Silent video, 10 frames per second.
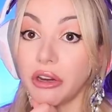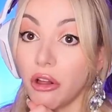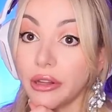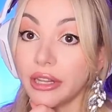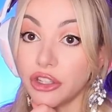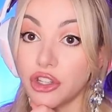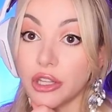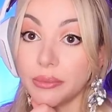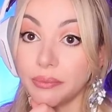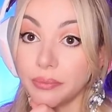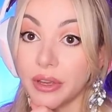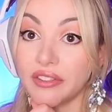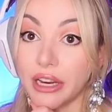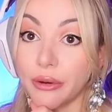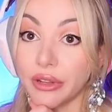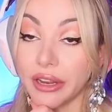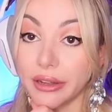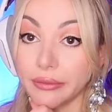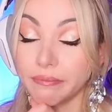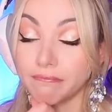we can all clench them every now and
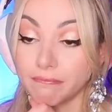again.